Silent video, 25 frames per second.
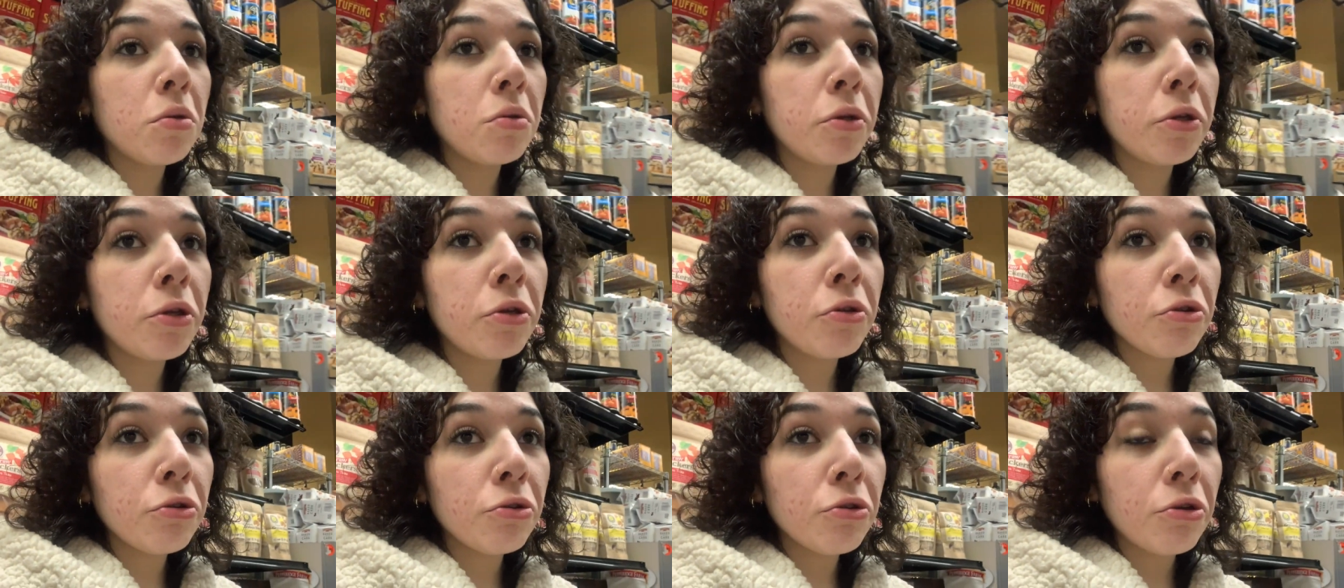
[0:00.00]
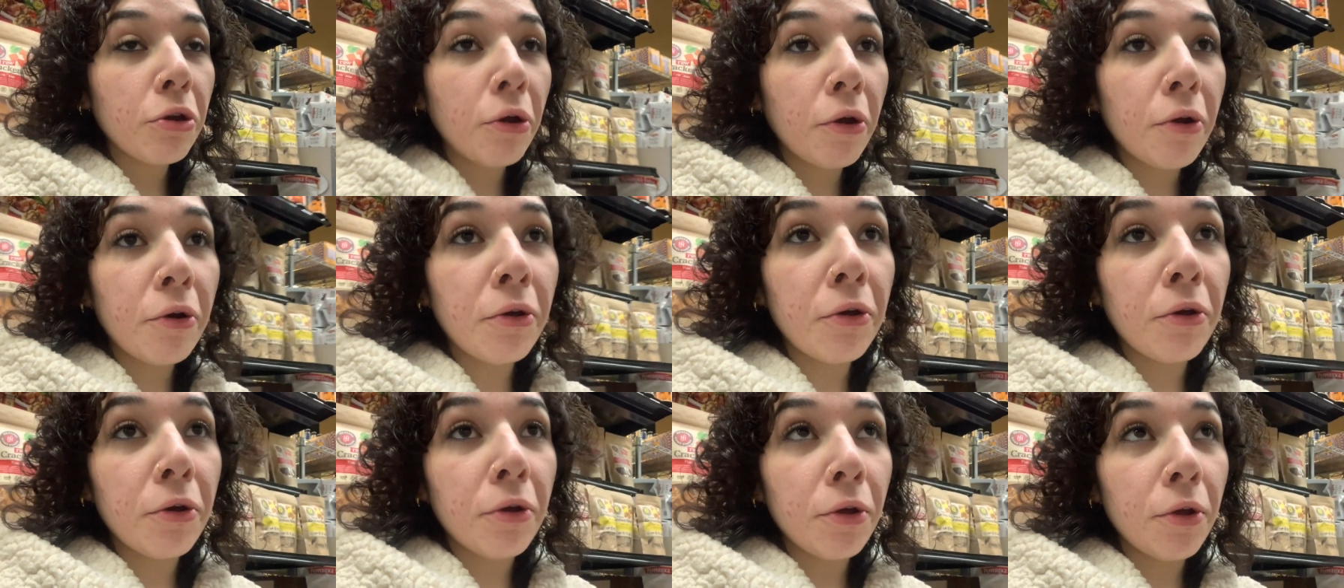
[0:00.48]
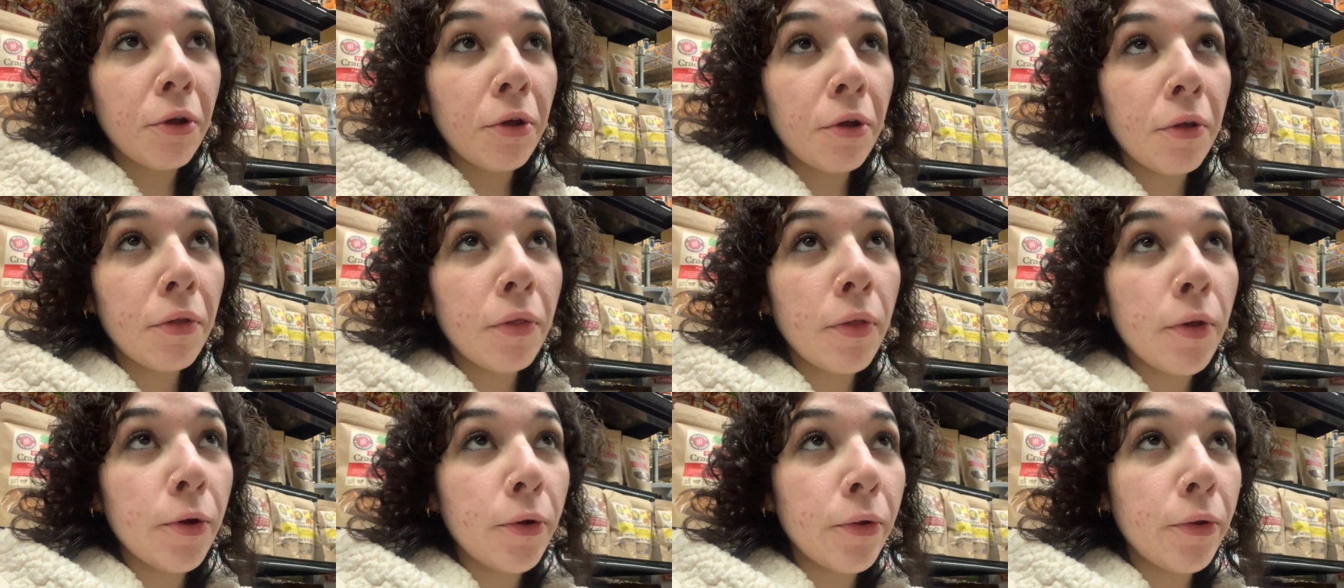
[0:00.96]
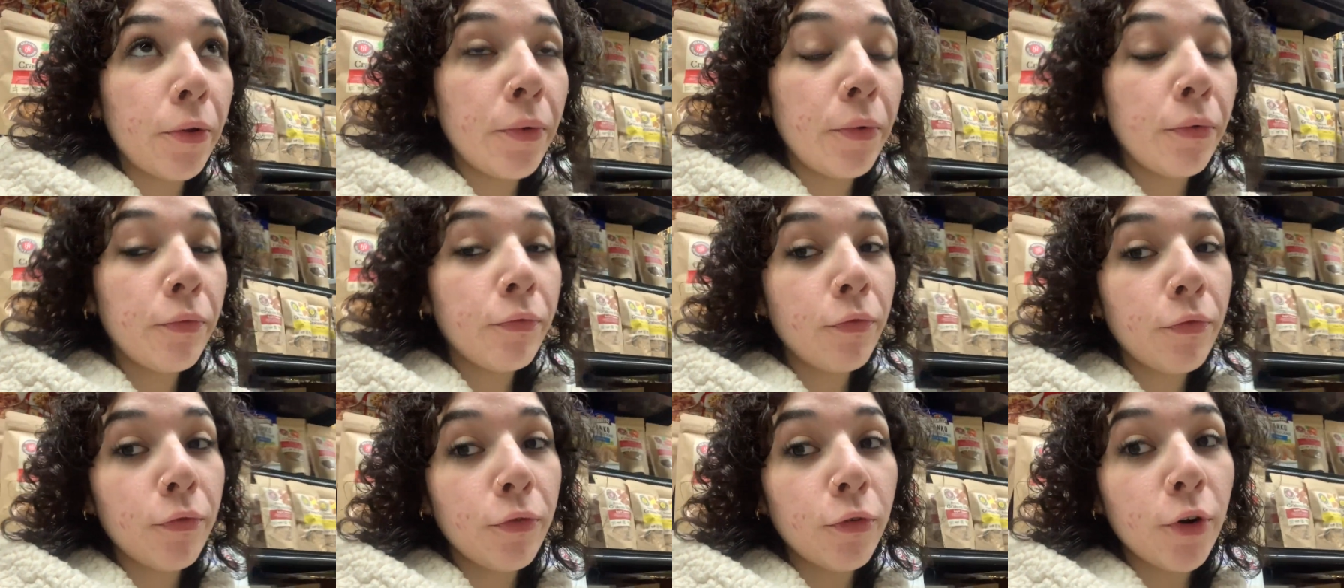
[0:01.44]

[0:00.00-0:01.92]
They look kind of good. They're gluten